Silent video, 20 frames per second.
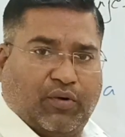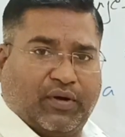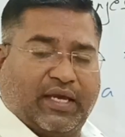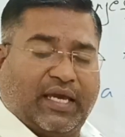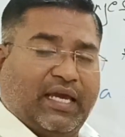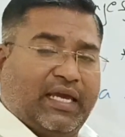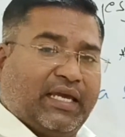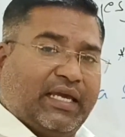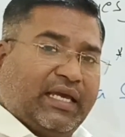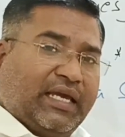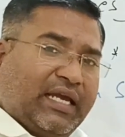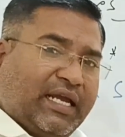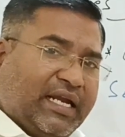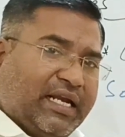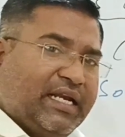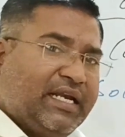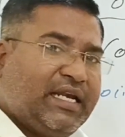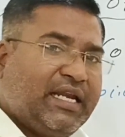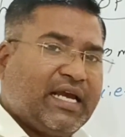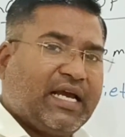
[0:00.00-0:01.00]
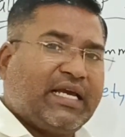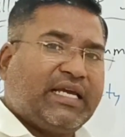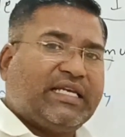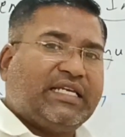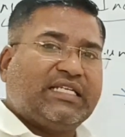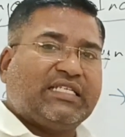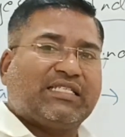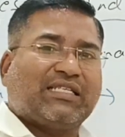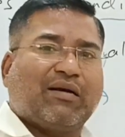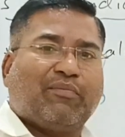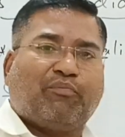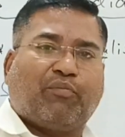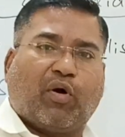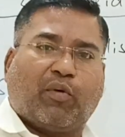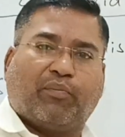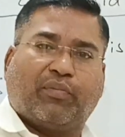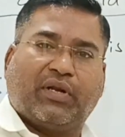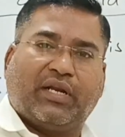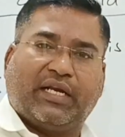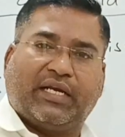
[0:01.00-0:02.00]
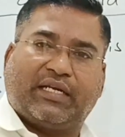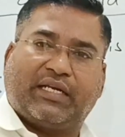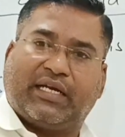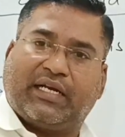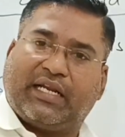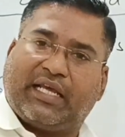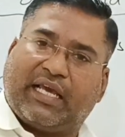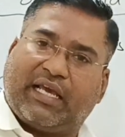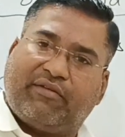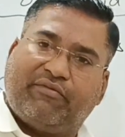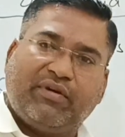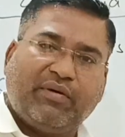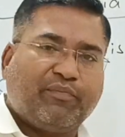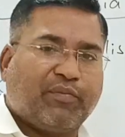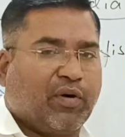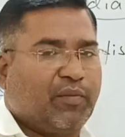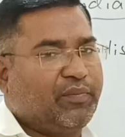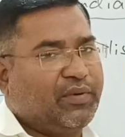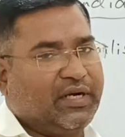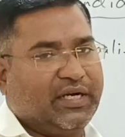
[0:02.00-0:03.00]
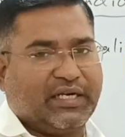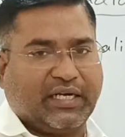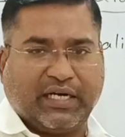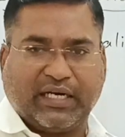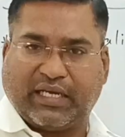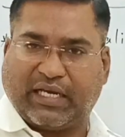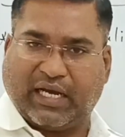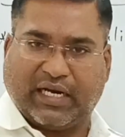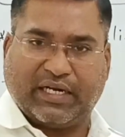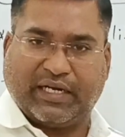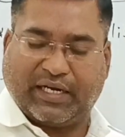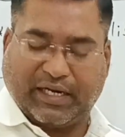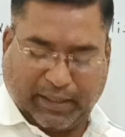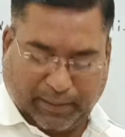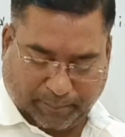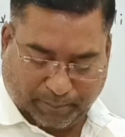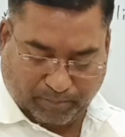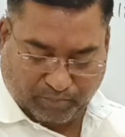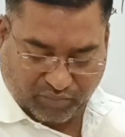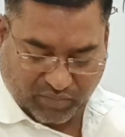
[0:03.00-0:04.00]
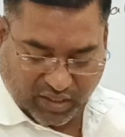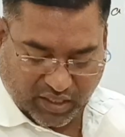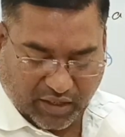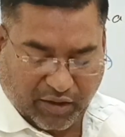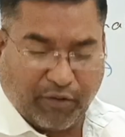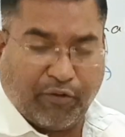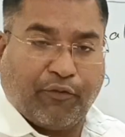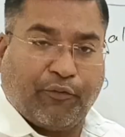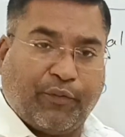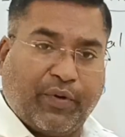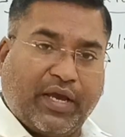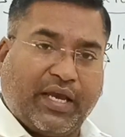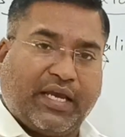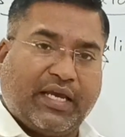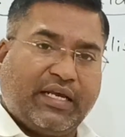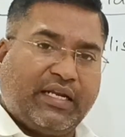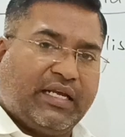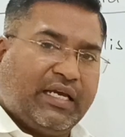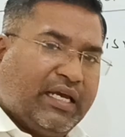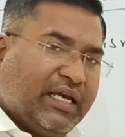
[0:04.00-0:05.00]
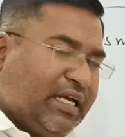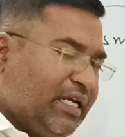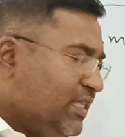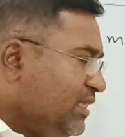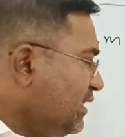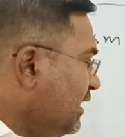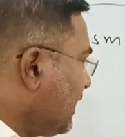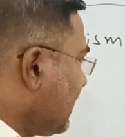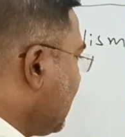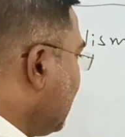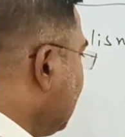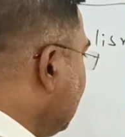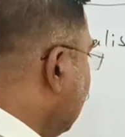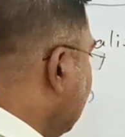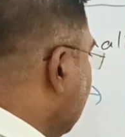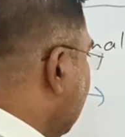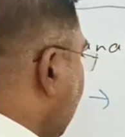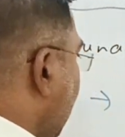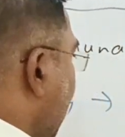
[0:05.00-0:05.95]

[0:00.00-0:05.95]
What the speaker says: Okay, India is a populated, heavy populated country, where in the country